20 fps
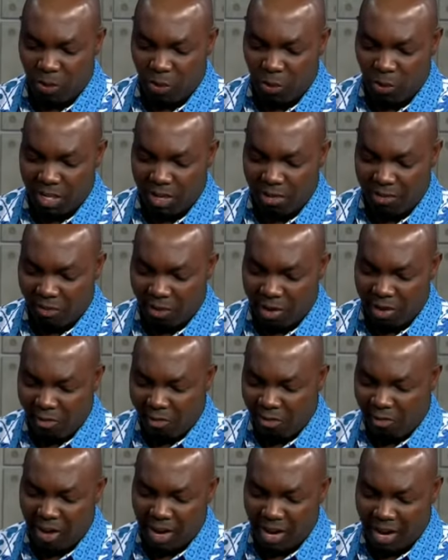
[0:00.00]
when a free,
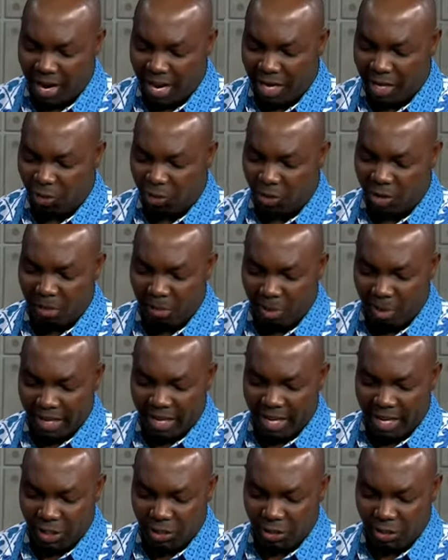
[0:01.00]
fair, and credible
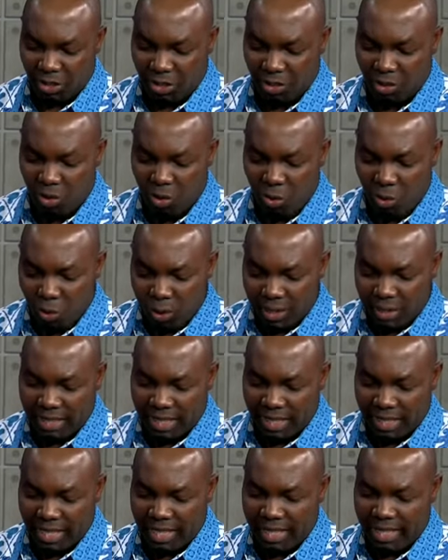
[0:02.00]
election would
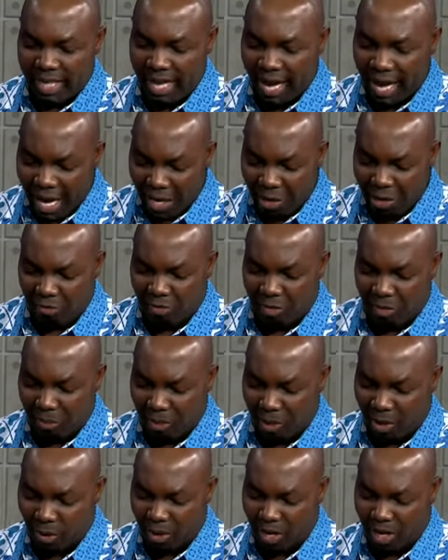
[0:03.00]
certainly hand over
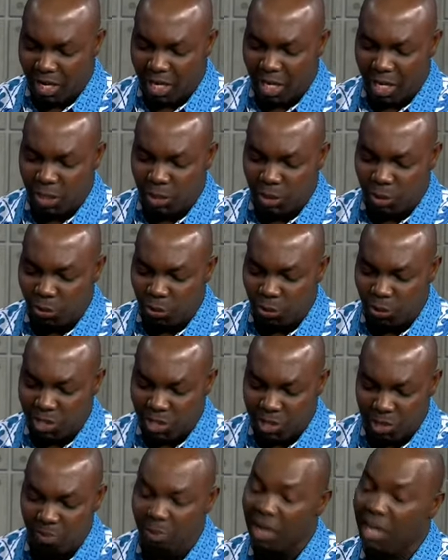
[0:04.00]
power to
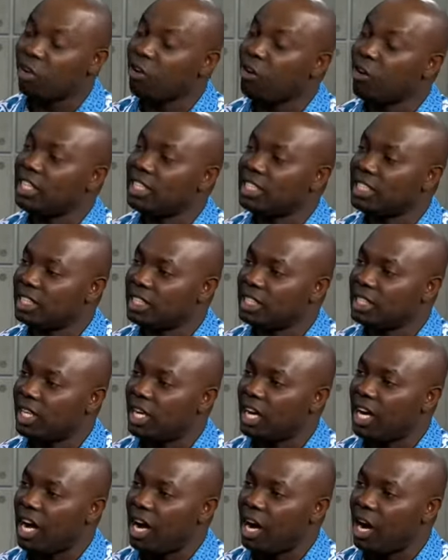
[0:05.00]
his minority